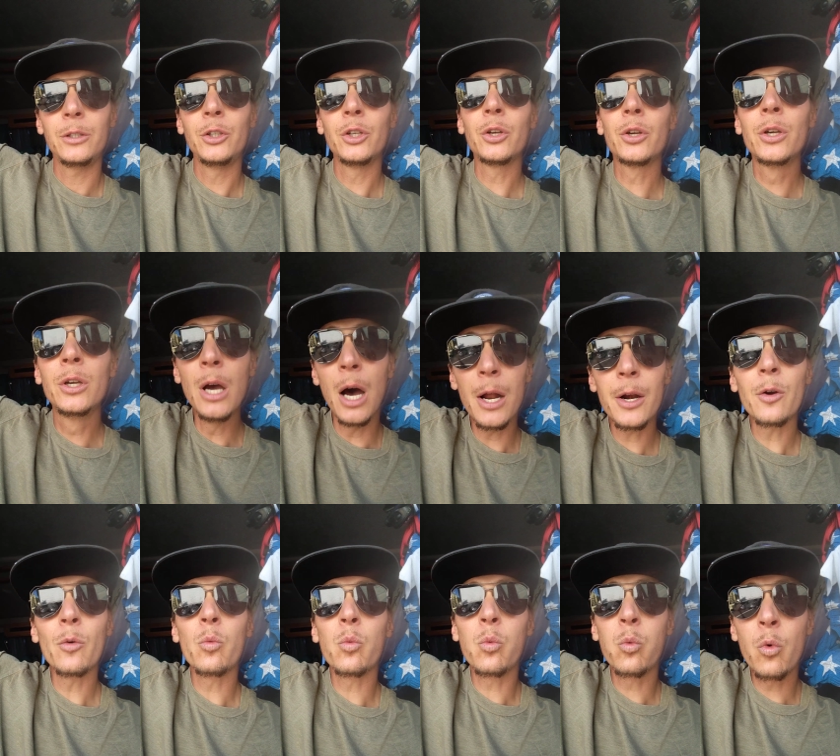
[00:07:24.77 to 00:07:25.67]
You're
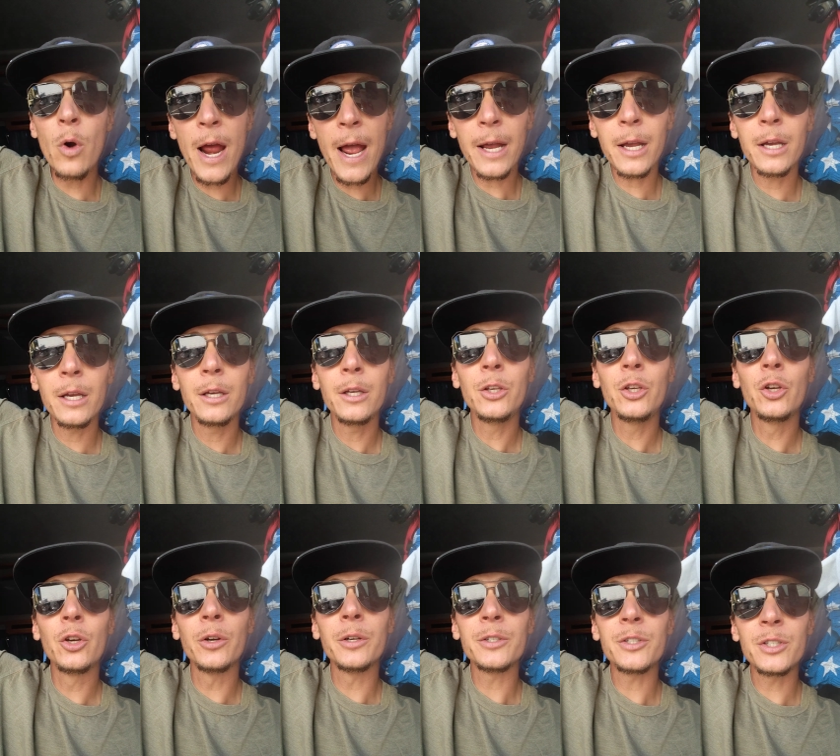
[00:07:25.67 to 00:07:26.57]
gonna wreck
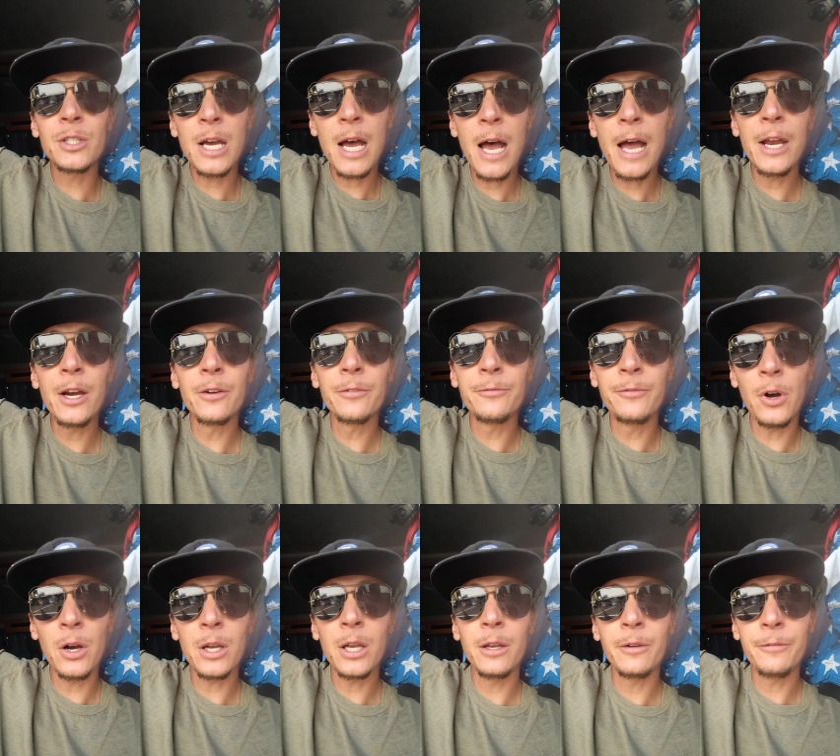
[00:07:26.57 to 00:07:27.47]
your entire
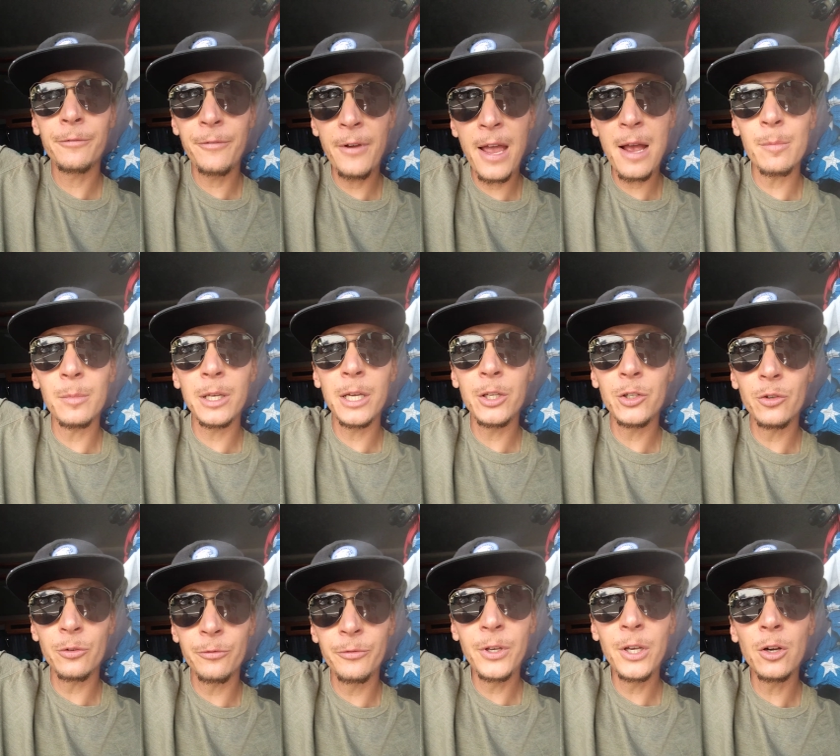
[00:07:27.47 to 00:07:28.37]
fucking family in
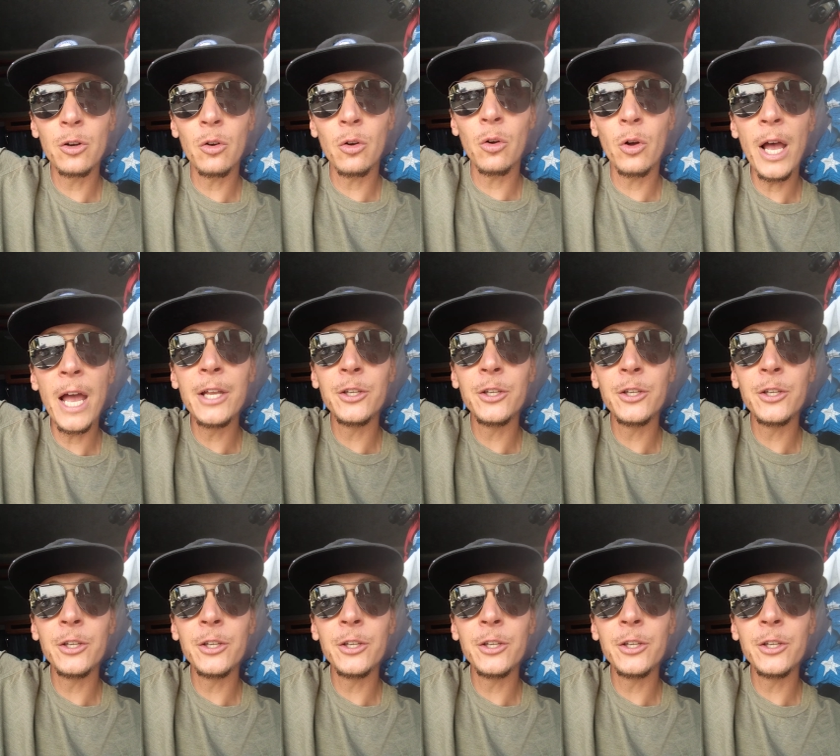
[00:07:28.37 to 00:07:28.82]
your vehicle,